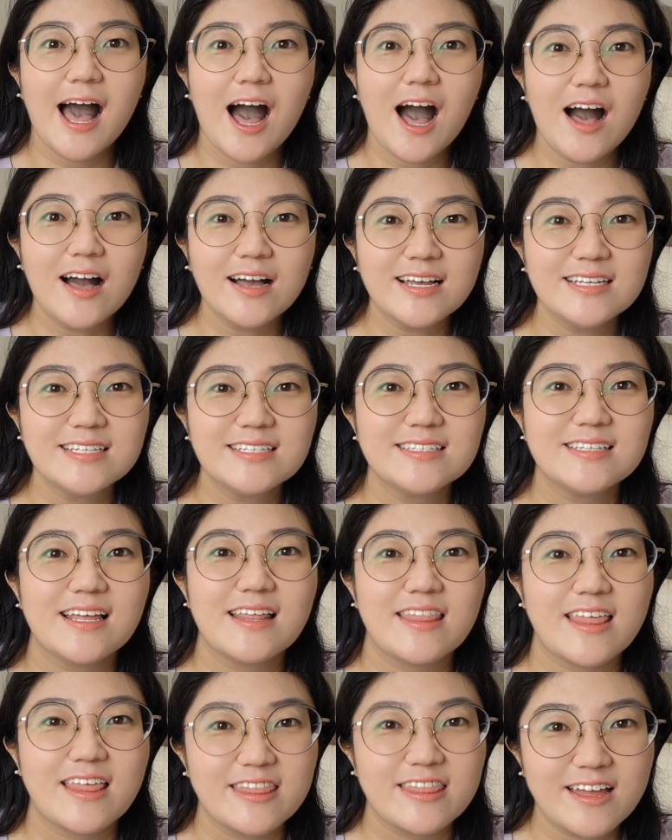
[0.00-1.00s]
August
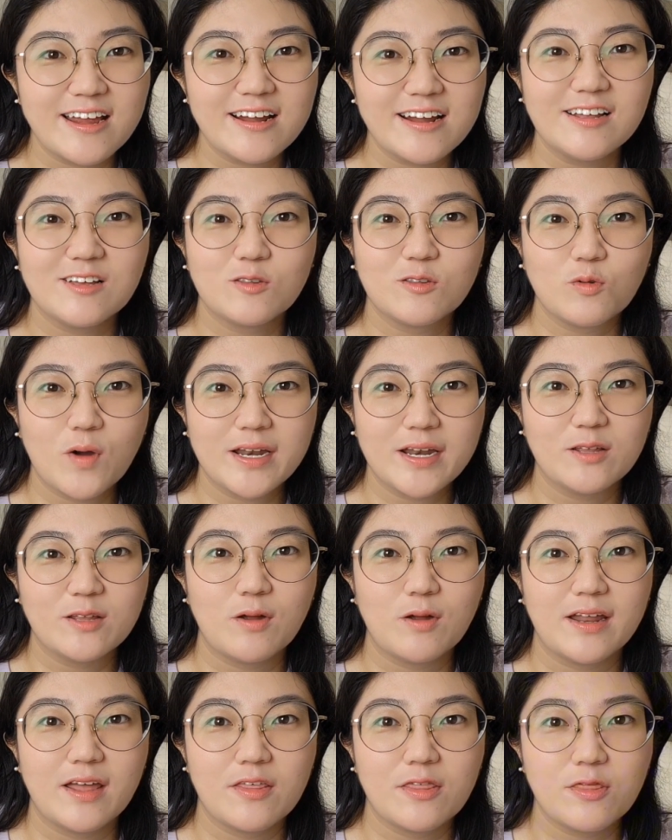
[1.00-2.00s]
the 3rd,
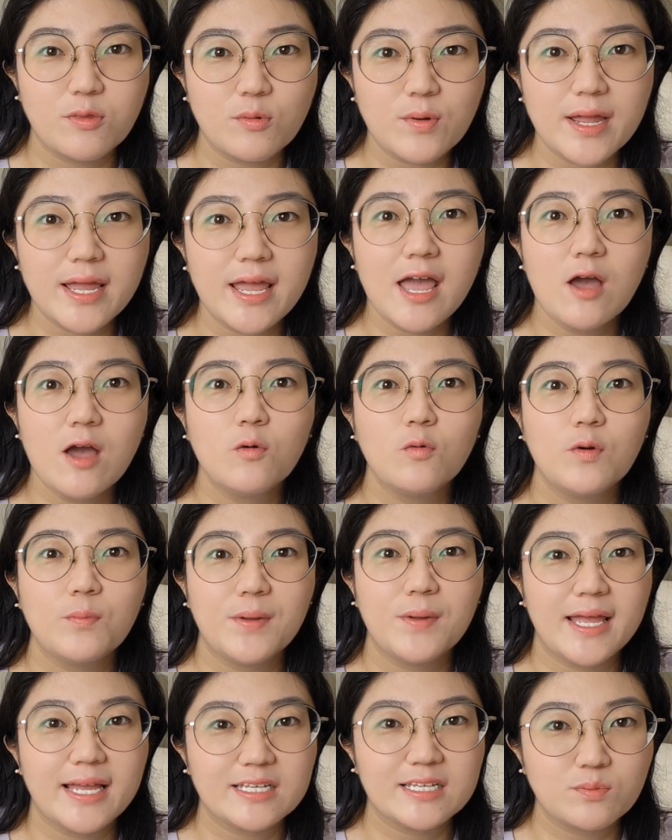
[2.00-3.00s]
2023 will
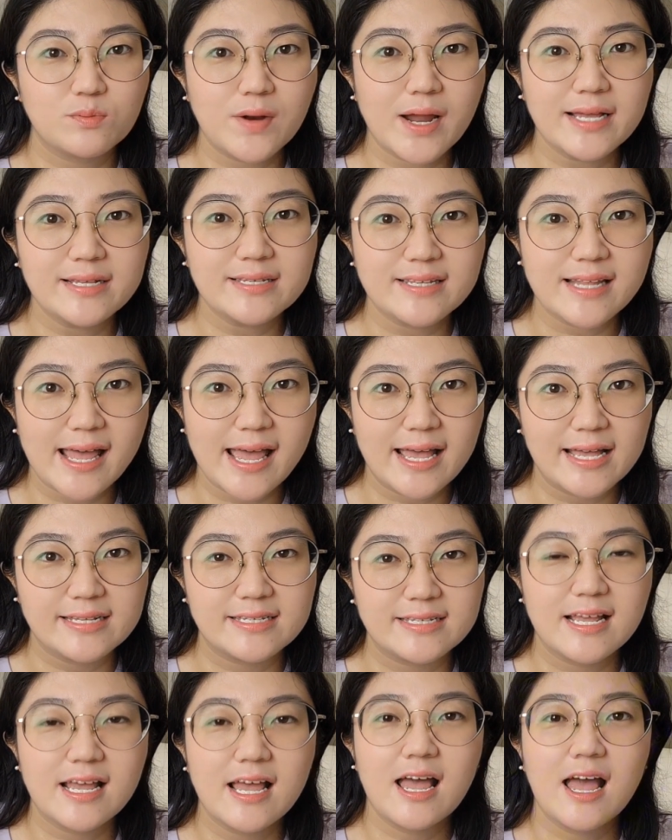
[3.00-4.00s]
be expressed
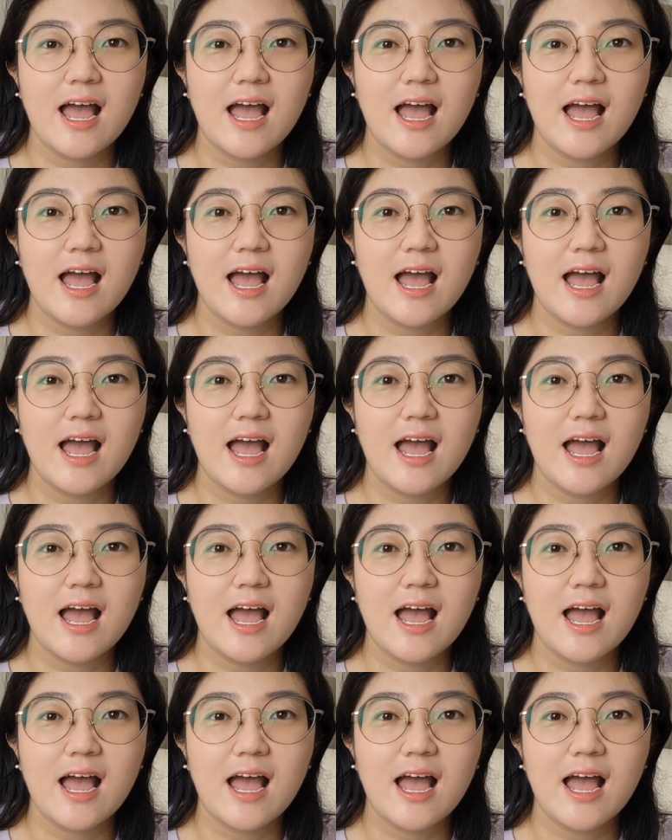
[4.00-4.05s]
as